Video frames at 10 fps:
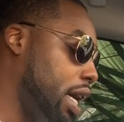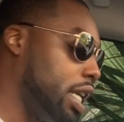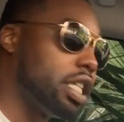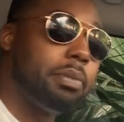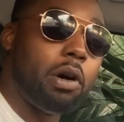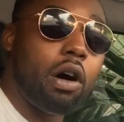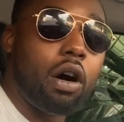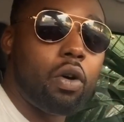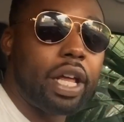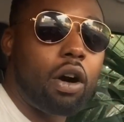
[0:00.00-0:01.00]
a
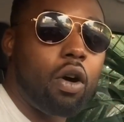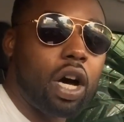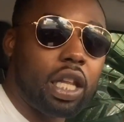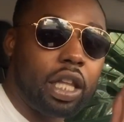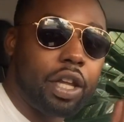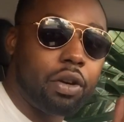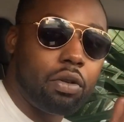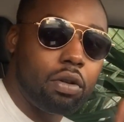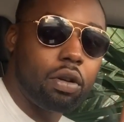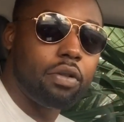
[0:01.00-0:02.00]
small, or they call it a little